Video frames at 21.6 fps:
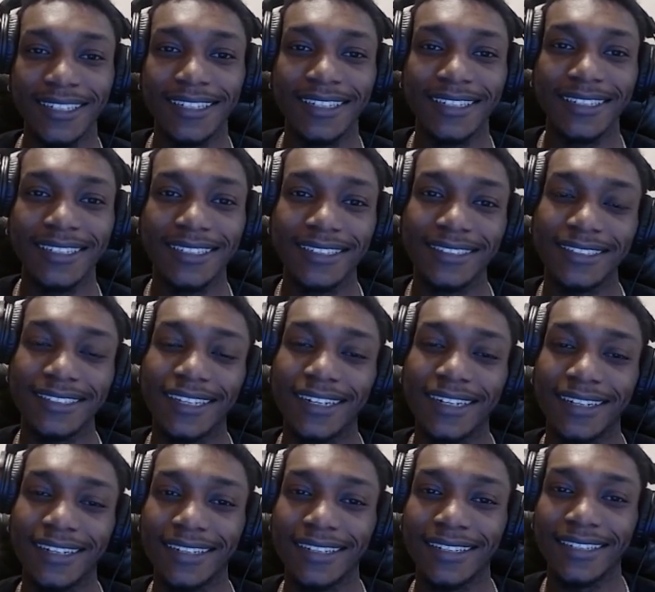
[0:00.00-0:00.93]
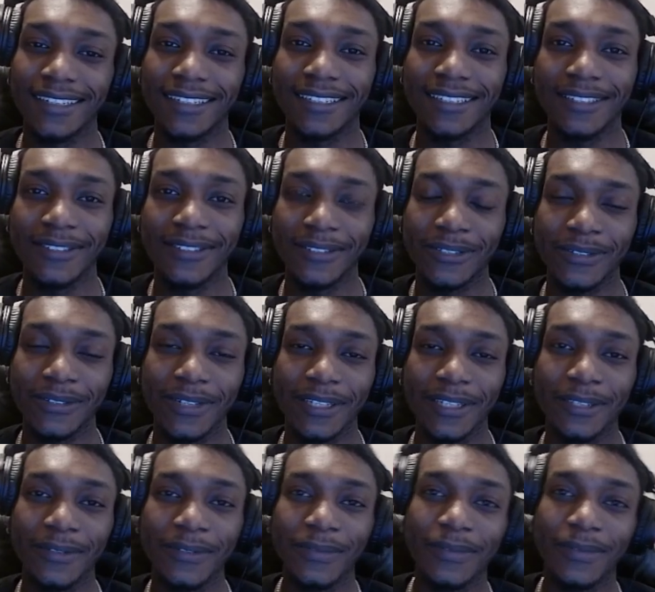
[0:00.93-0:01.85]
It is I, Q
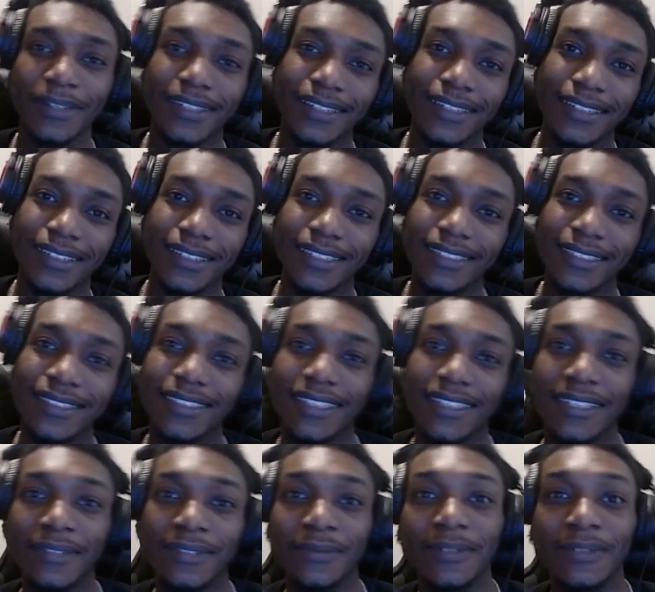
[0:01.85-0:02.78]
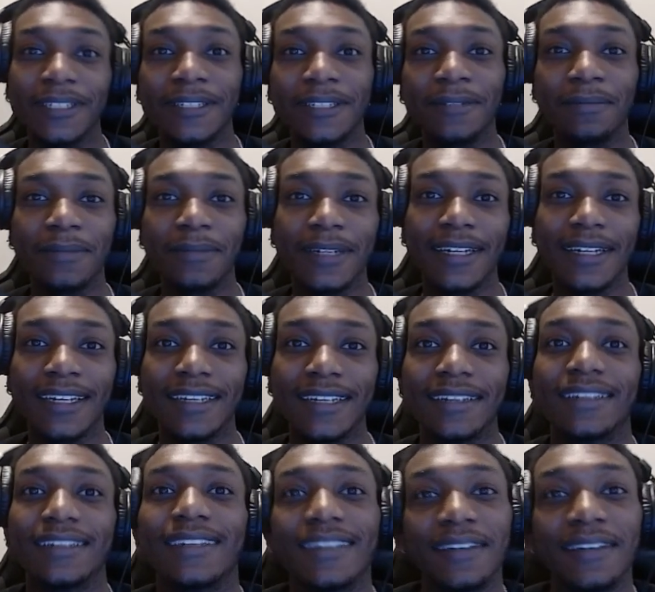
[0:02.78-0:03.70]
Slay the Wise, and we are back